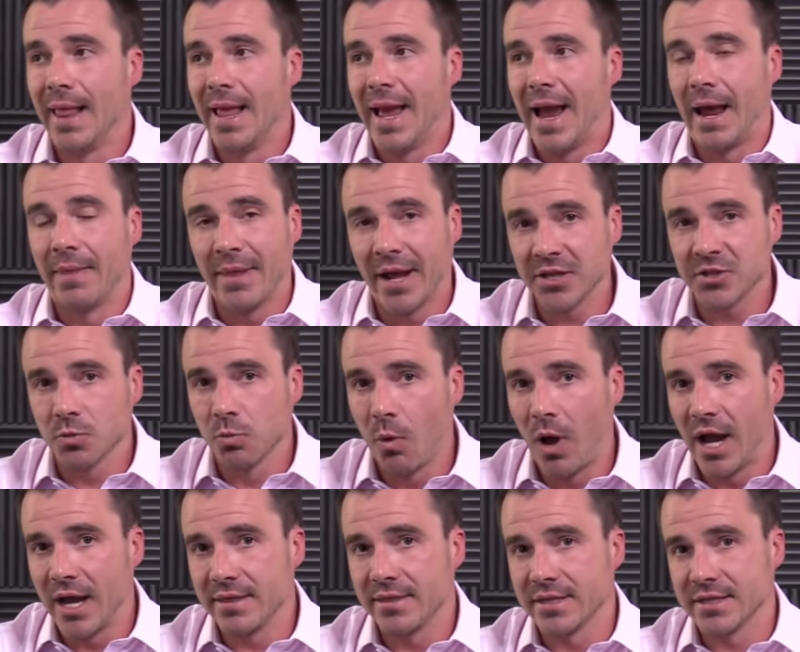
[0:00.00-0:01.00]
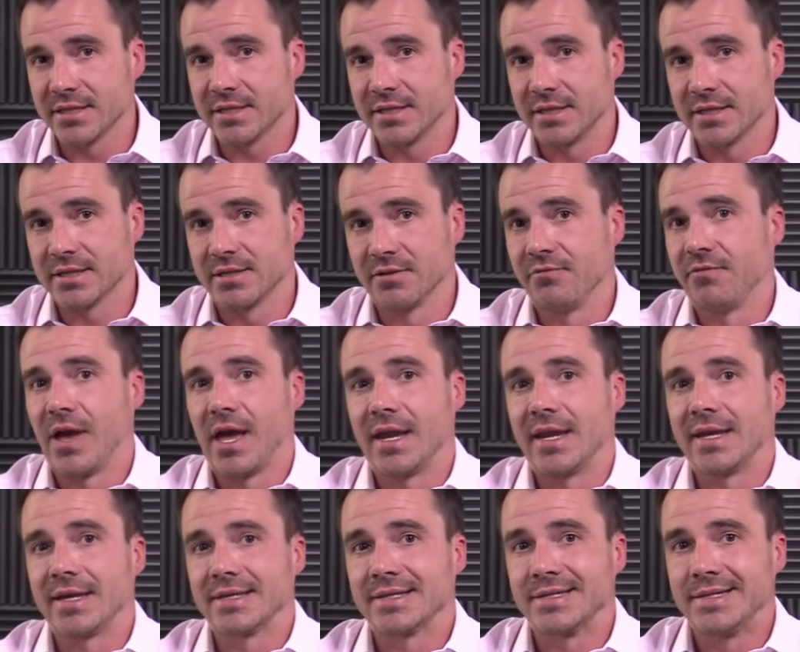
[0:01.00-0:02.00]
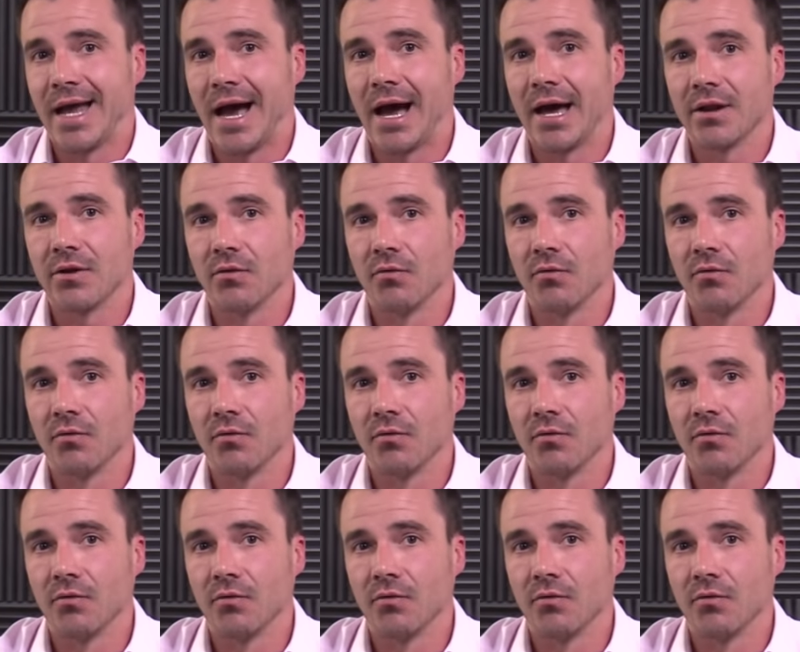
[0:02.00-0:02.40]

And that's why this, this event is not